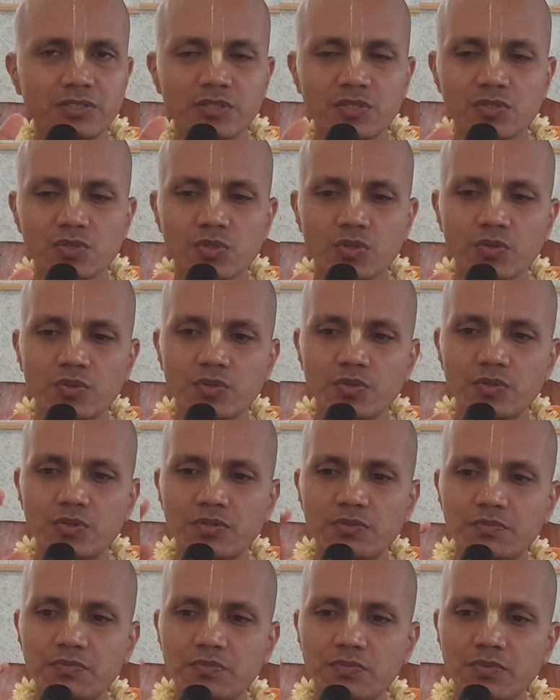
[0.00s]
So,
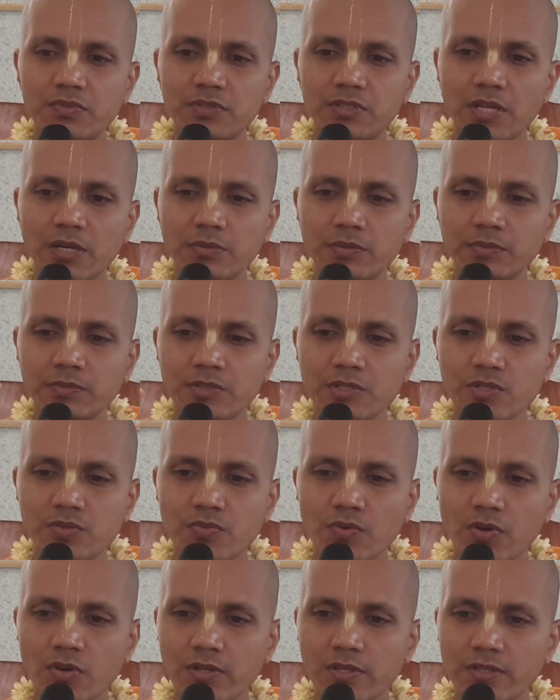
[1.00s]
Dharma means
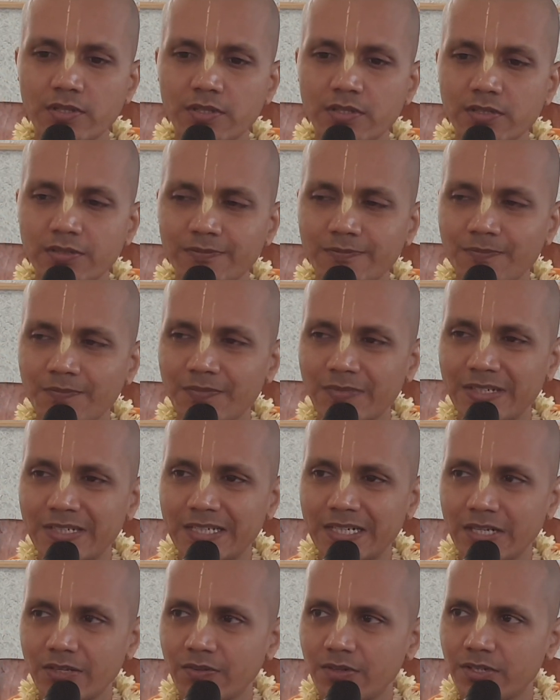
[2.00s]
following the
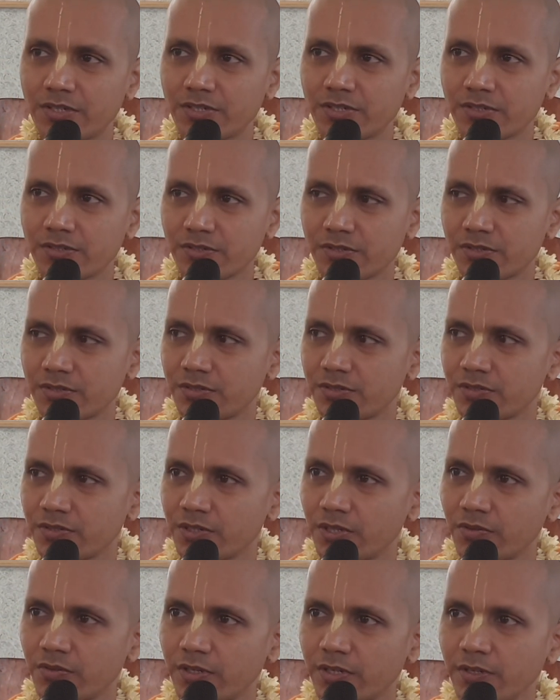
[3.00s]
regulations
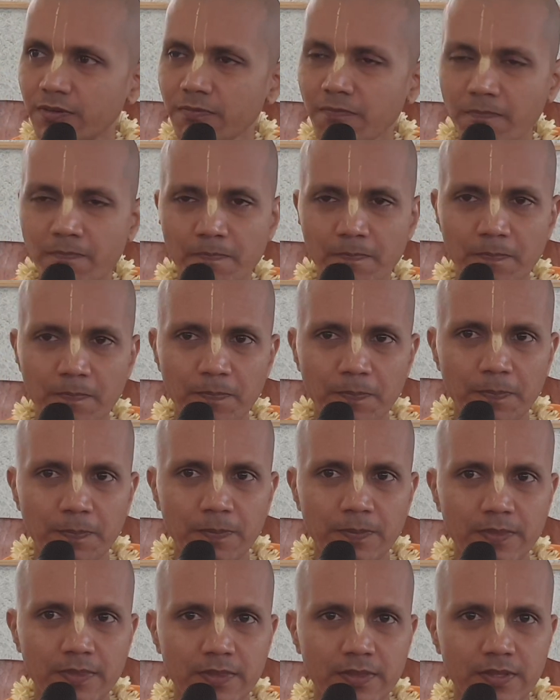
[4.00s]
given in
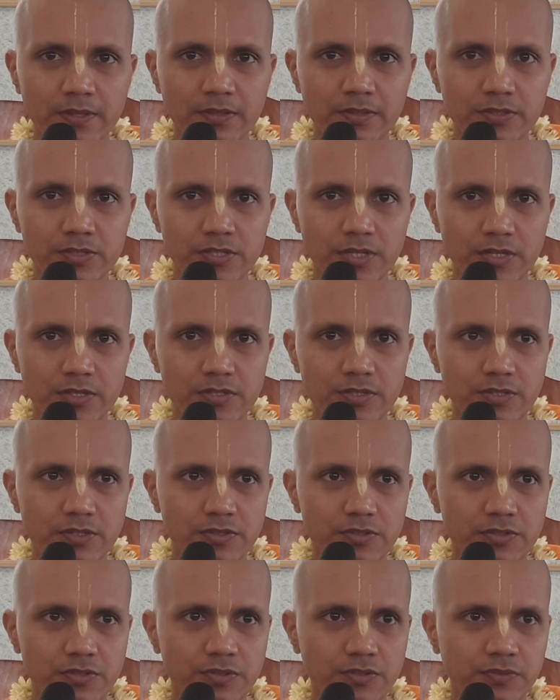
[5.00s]

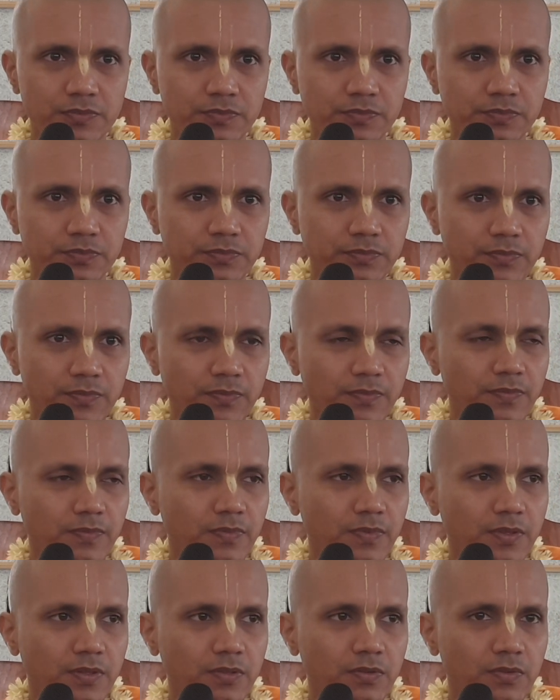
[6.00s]
Shastras.
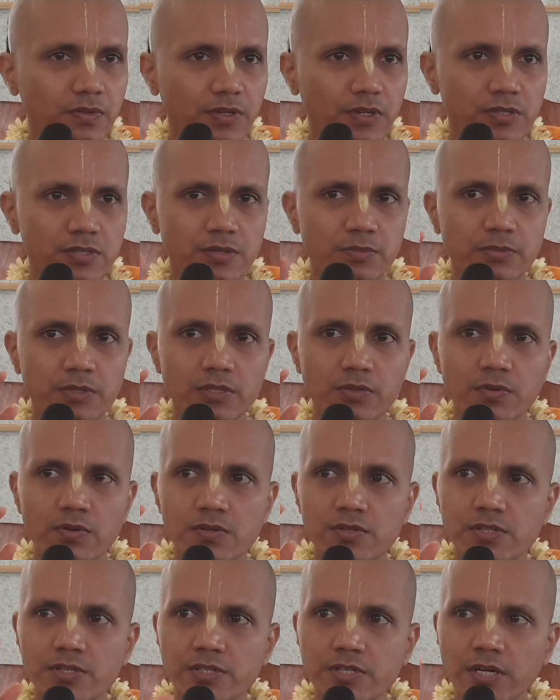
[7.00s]
Okay, somebody
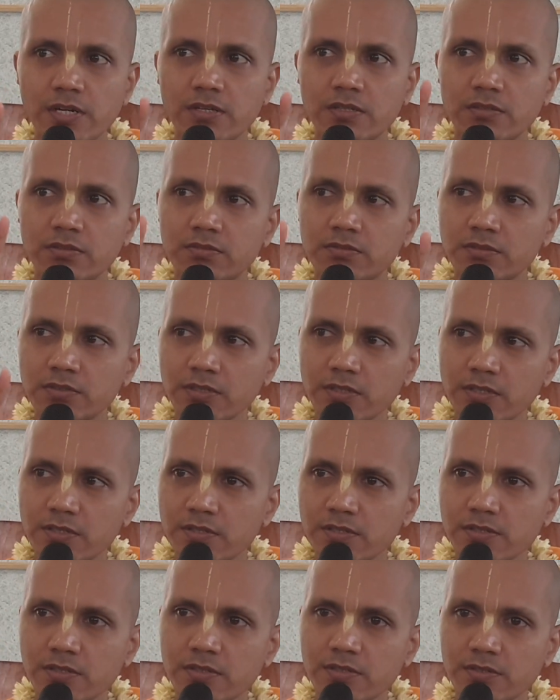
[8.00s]
wants a child, there
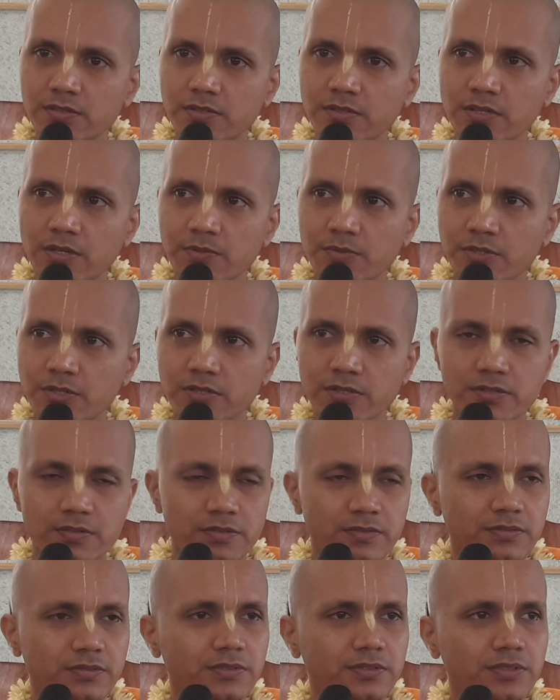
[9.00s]
is scripture.
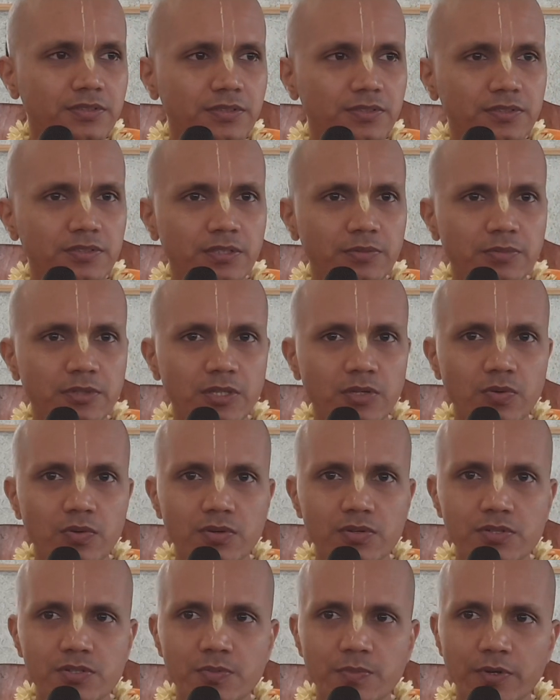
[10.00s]
Somebody
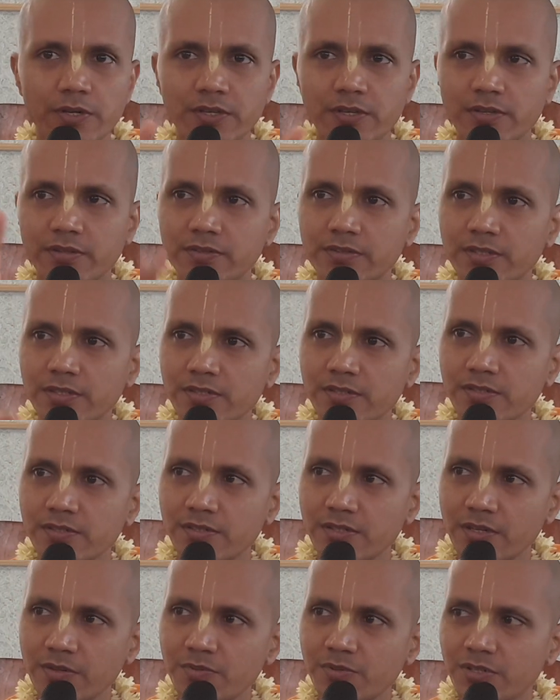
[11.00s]
wants money, there is
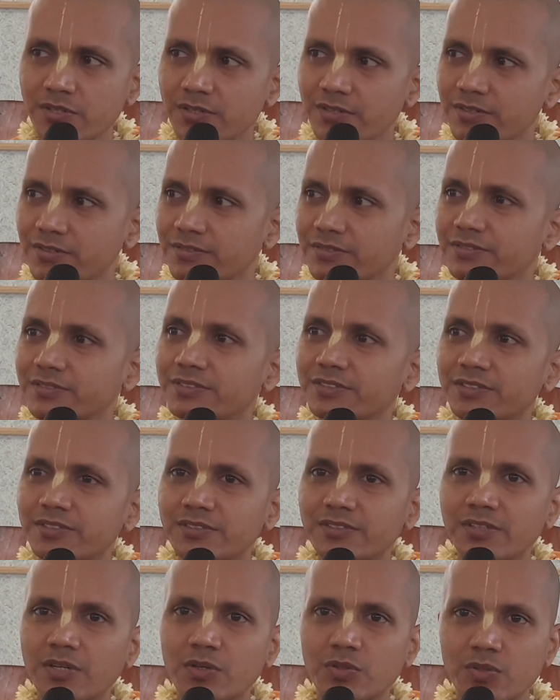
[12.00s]
scripture.
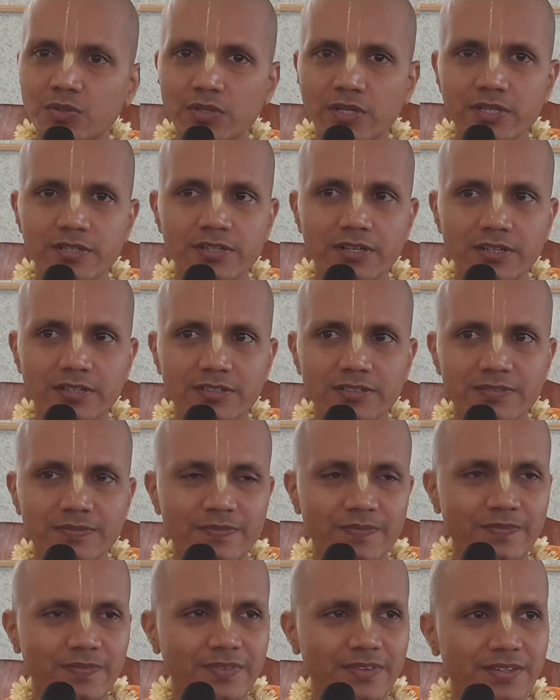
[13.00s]
How to get that?
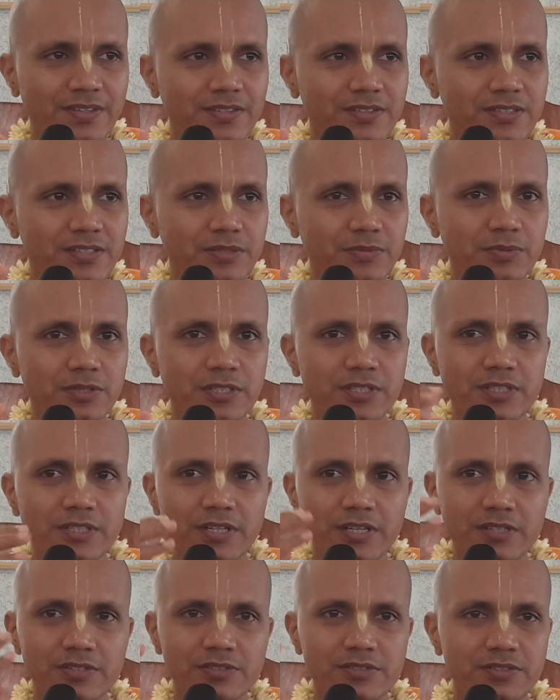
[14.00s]
Somebody
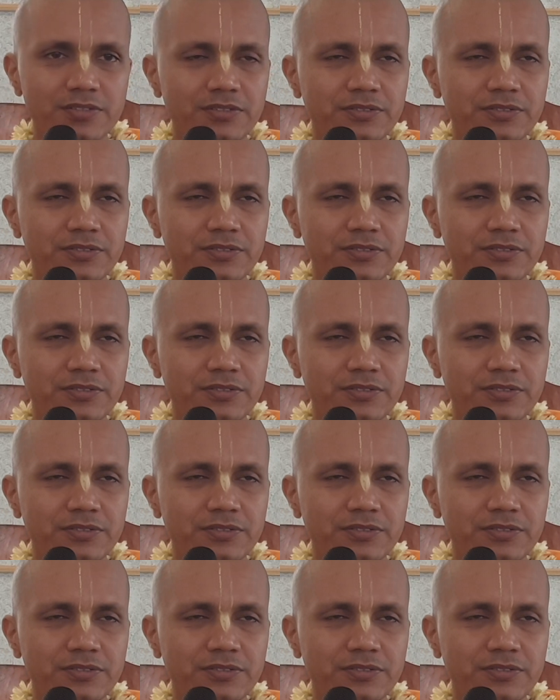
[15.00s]
has